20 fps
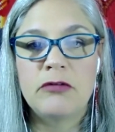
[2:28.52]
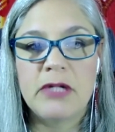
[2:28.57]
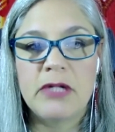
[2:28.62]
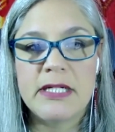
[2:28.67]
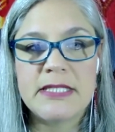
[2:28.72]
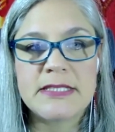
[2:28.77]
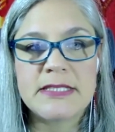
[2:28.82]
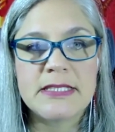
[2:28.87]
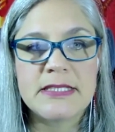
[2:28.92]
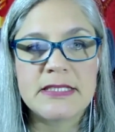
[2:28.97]

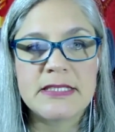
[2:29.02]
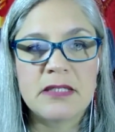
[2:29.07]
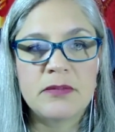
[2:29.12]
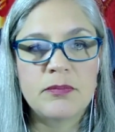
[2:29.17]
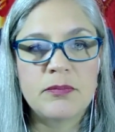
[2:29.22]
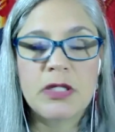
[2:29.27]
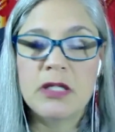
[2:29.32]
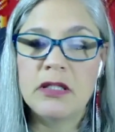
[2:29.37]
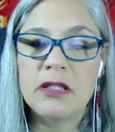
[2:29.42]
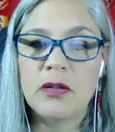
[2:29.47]

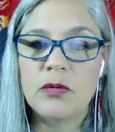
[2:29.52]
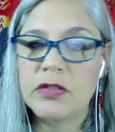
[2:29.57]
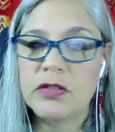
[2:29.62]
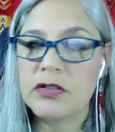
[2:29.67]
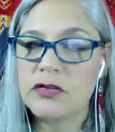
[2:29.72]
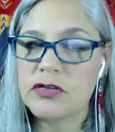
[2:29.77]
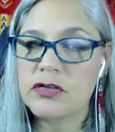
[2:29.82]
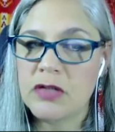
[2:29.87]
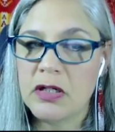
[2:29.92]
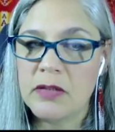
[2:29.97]
racism,
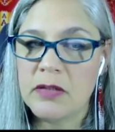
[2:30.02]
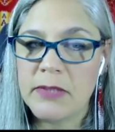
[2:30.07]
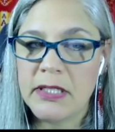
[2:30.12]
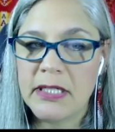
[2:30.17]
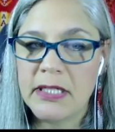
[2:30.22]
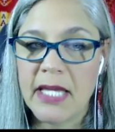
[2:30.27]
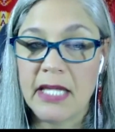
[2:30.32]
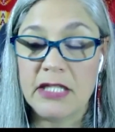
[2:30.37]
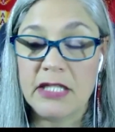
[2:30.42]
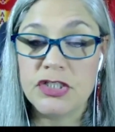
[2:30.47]
colonial
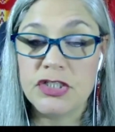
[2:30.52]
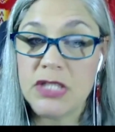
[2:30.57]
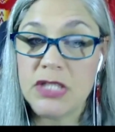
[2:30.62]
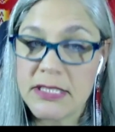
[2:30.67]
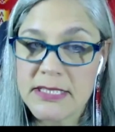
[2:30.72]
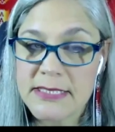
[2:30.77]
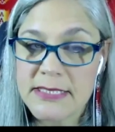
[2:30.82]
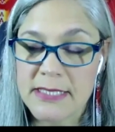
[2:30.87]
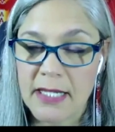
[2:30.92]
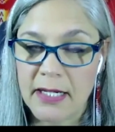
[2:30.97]
trauma, and
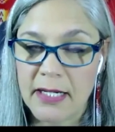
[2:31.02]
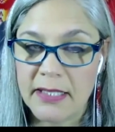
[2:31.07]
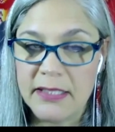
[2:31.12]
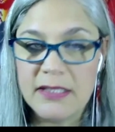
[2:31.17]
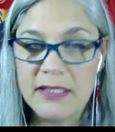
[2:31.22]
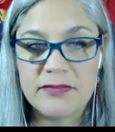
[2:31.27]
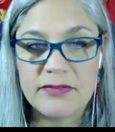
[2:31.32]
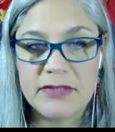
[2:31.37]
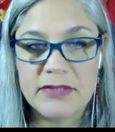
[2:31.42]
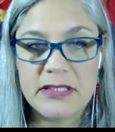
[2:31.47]

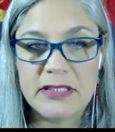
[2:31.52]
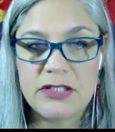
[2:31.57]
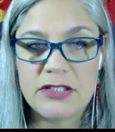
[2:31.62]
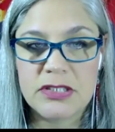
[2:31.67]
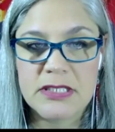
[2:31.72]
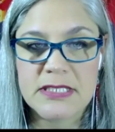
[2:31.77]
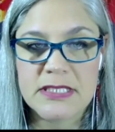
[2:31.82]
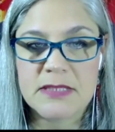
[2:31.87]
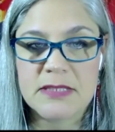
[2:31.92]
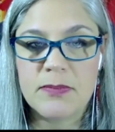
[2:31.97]
genocide of
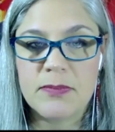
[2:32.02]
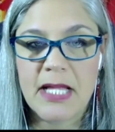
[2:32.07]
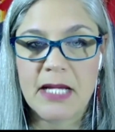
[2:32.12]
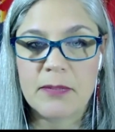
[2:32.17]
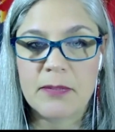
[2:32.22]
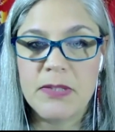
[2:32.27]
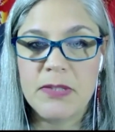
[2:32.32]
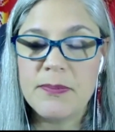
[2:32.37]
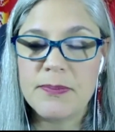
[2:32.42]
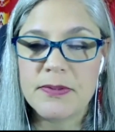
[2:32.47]
Indigenous and
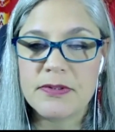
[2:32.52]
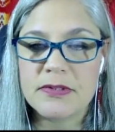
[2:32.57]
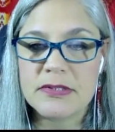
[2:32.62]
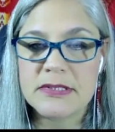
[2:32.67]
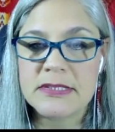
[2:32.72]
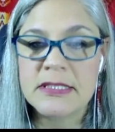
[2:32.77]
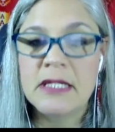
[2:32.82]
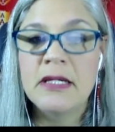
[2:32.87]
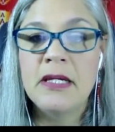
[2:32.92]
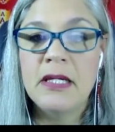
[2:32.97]
Black
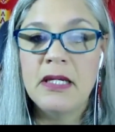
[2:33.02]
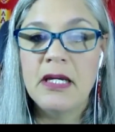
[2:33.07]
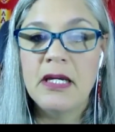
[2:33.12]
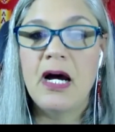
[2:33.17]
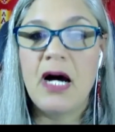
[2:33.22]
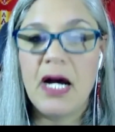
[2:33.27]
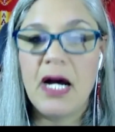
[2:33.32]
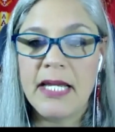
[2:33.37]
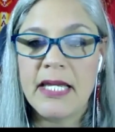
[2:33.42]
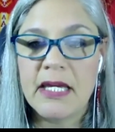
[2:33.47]
peoples.
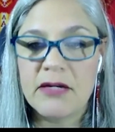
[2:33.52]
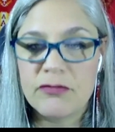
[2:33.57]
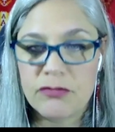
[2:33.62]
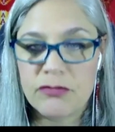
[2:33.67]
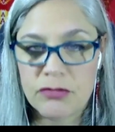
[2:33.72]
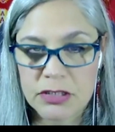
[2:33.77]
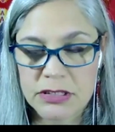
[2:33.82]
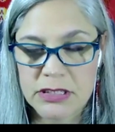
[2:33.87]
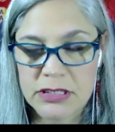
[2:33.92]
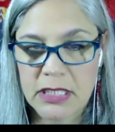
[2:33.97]
I have
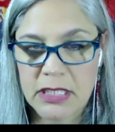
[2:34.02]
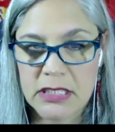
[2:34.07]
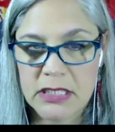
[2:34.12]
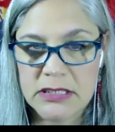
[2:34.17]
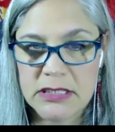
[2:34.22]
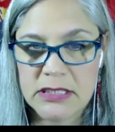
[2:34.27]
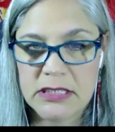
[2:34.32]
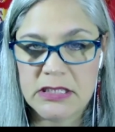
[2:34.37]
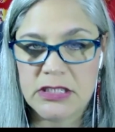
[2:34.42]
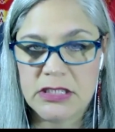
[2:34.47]
worked to
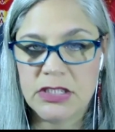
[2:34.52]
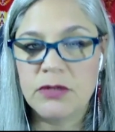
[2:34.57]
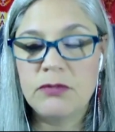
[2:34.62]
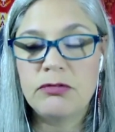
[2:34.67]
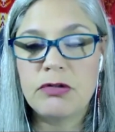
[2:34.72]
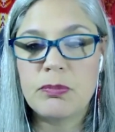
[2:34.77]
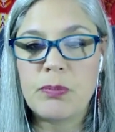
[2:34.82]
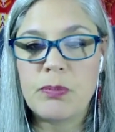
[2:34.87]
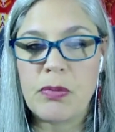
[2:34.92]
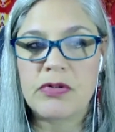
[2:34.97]
continue,
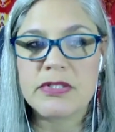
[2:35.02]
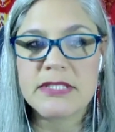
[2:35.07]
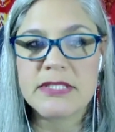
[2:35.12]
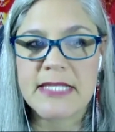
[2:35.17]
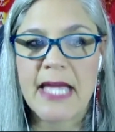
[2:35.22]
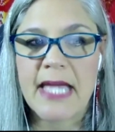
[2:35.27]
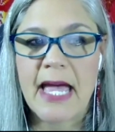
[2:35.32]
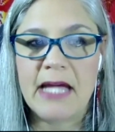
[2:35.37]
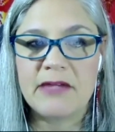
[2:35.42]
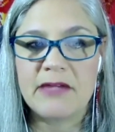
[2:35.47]
reports
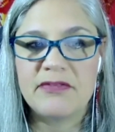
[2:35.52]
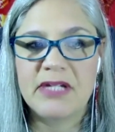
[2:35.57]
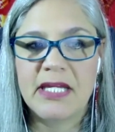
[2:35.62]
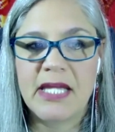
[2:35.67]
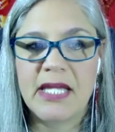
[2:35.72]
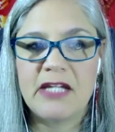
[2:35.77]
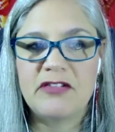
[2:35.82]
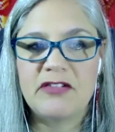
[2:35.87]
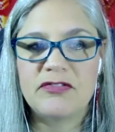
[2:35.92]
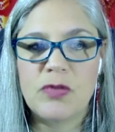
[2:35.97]
to
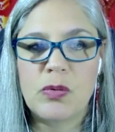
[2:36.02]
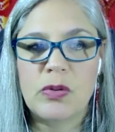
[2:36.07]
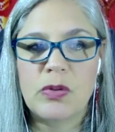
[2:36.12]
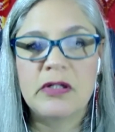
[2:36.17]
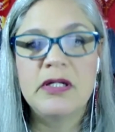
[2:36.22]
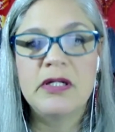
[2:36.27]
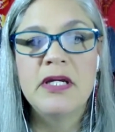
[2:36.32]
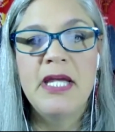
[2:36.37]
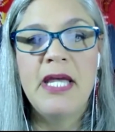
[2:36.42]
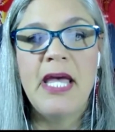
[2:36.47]
advocate
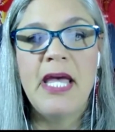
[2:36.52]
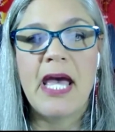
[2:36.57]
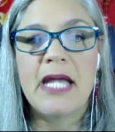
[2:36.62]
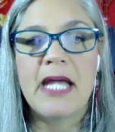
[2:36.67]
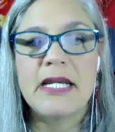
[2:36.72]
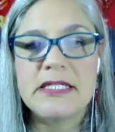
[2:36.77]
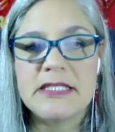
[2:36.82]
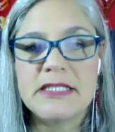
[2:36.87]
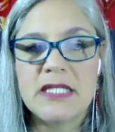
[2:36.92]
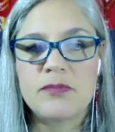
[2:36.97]
for,
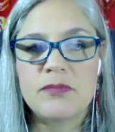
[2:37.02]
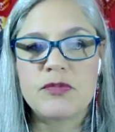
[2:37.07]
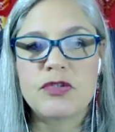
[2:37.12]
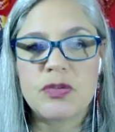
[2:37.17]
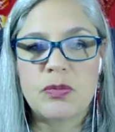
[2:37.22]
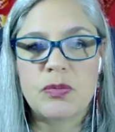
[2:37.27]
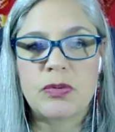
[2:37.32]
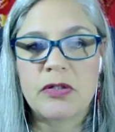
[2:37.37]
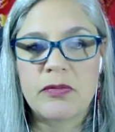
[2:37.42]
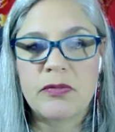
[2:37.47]
and attempt
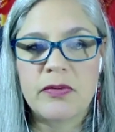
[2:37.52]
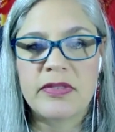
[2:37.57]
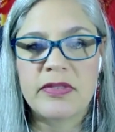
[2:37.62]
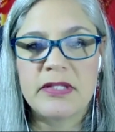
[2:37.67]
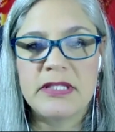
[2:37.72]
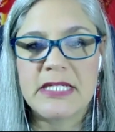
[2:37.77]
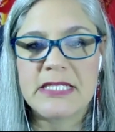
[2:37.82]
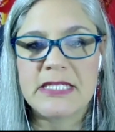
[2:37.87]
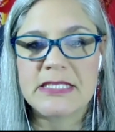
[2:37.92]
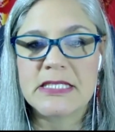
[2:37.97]
to work
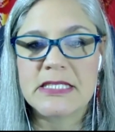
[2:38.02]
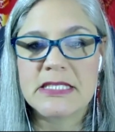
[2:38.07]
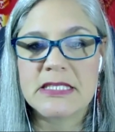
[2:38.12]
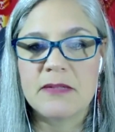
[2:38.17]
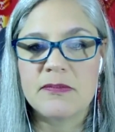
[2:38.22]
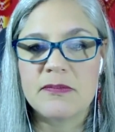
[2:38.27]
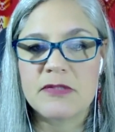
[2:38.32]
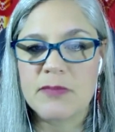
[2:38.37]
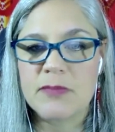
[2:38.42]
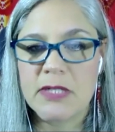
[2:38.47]
within these
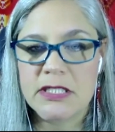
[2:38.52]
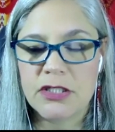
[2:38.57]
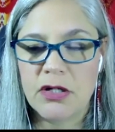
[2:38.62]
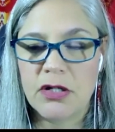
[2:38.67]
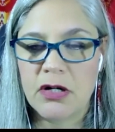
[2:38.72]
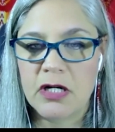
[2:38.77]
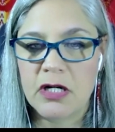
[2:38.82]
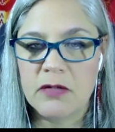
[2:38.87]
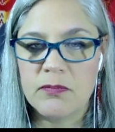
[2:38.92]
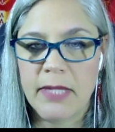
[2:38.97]
systems meant to
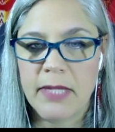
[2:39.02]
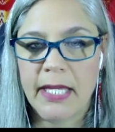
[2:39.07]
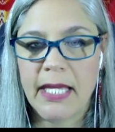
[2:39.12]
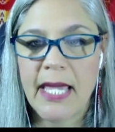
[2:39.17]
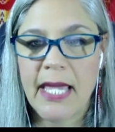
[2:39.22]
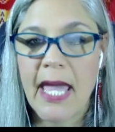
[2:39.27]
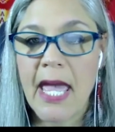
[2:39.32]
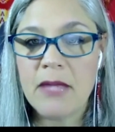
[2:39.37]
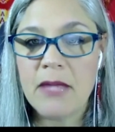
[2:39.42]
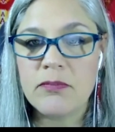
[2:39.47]
harm
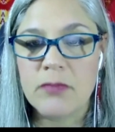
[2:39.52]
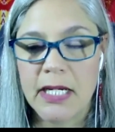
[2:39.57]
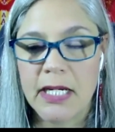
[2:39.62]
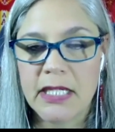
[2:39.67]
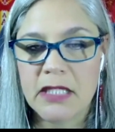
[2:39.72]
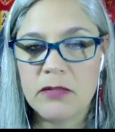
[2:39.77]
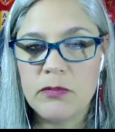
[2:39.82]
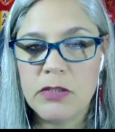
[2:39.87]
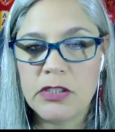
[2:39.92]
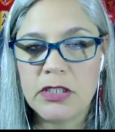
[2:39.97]
me and my
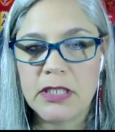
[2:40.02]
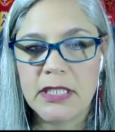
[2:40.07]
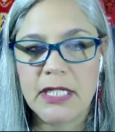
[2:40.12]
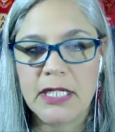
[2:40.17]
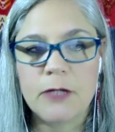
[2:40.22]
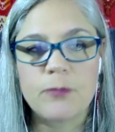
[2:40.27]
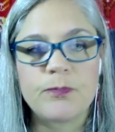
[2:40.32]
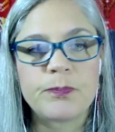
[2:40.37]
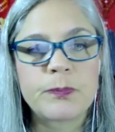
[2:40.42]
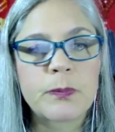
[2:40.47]

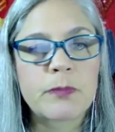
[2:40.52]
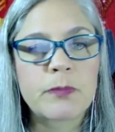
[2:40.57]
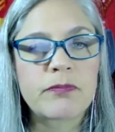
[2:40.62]
community.